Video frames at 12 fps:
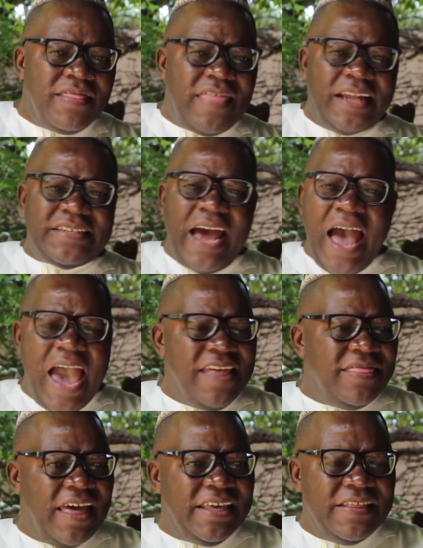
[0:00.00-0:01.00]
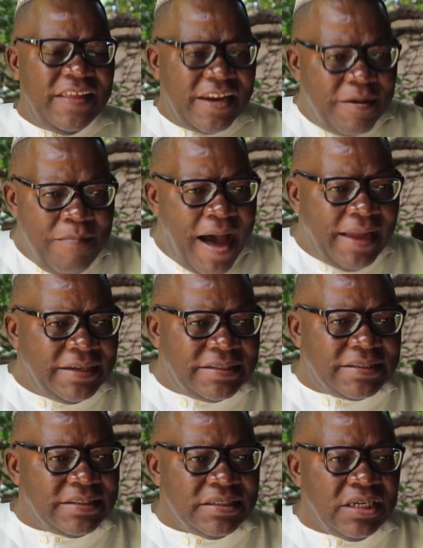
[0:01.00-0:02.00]
that are either in remand
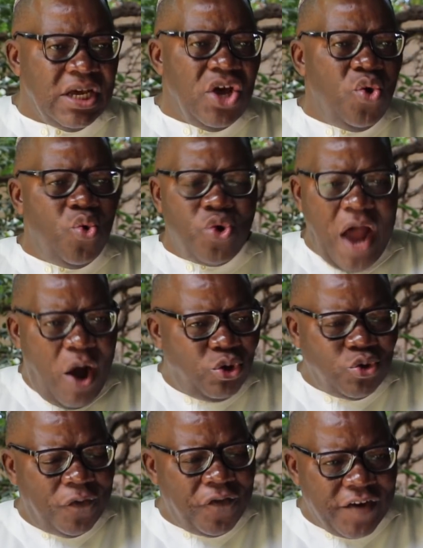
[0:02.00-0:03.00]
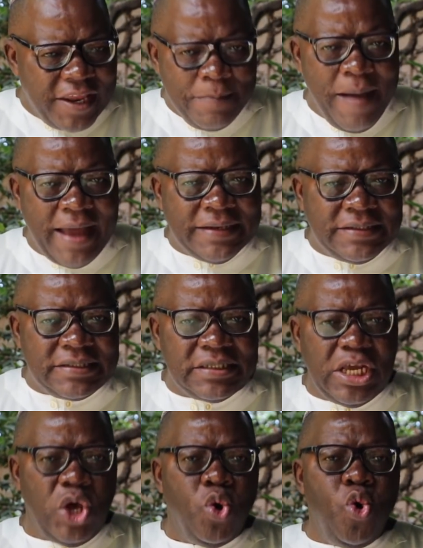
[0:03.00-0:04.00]
or out of remand
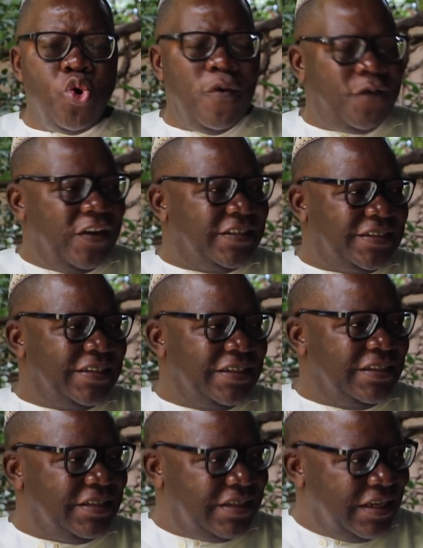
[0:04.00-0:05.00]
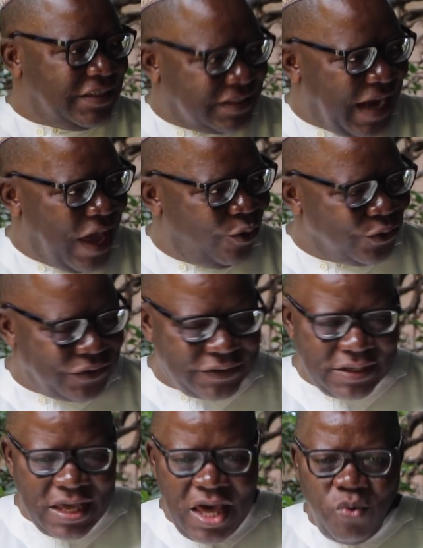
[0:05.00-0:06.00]
or facing
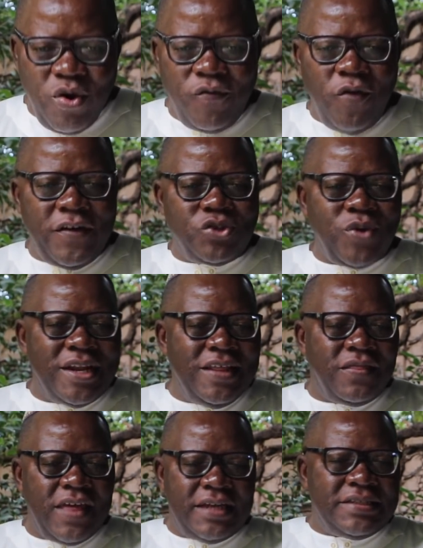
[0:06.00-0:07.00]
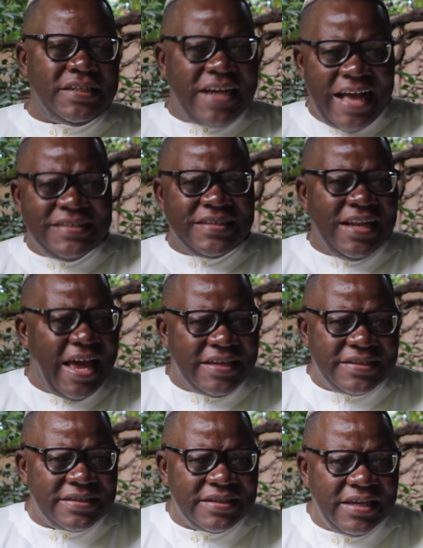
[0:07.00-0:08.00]
trials. We have over 20, 30
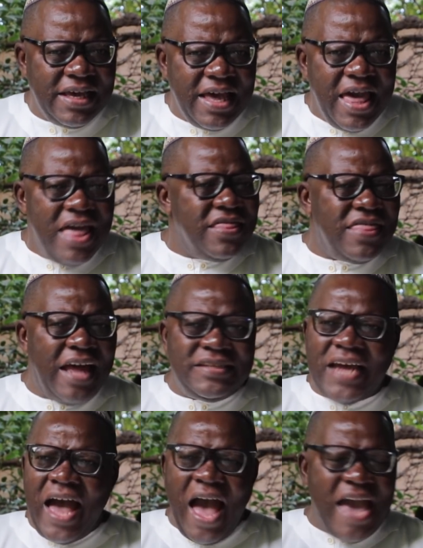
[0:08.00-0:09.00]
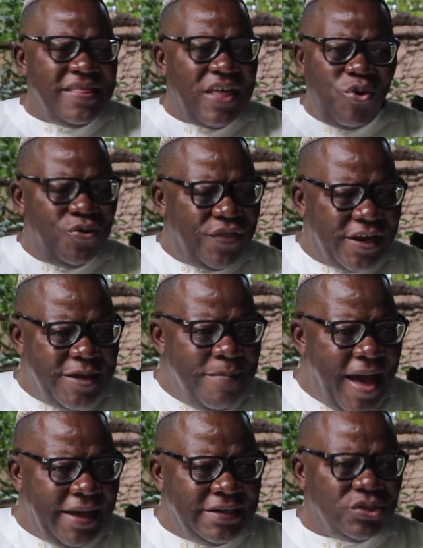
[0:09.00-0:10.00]
councillors that are either on
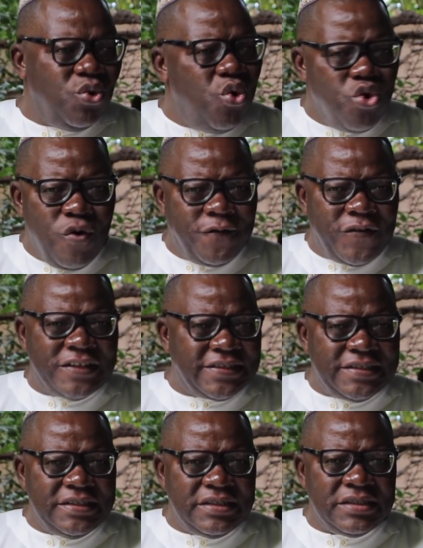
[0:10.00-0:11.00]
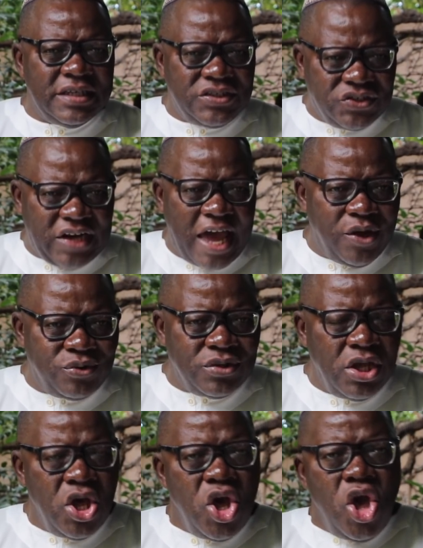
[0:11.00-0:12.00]
remand or facing trial.
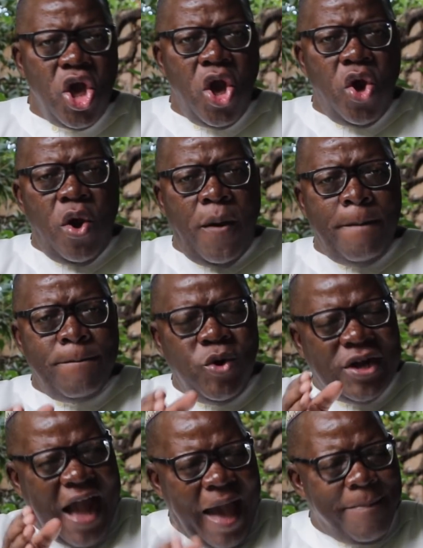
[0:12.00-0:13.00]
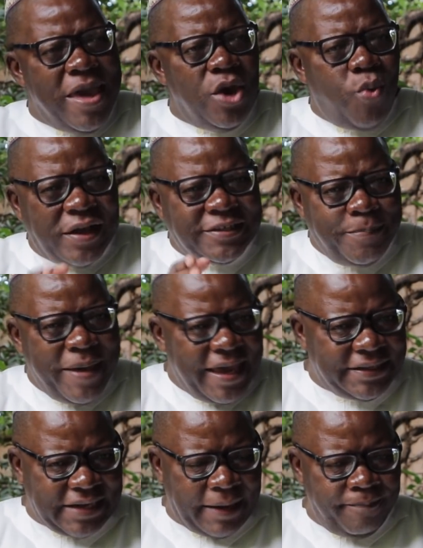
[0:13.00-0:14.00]
Mugabe was
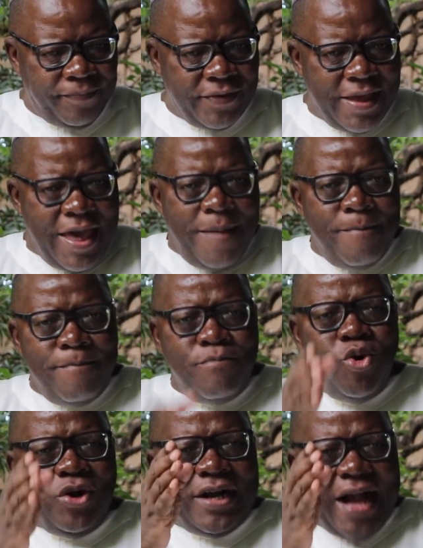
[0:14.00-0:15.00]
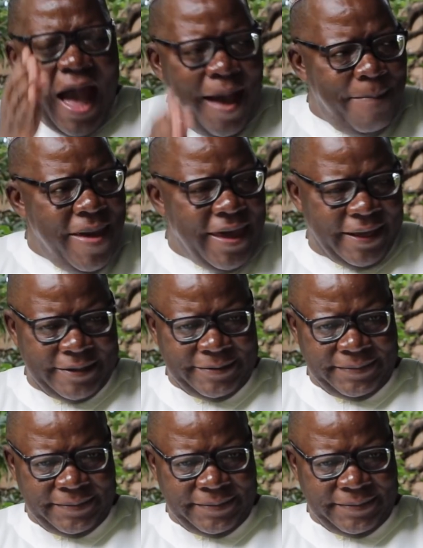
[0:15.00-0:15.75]
better. Mugabe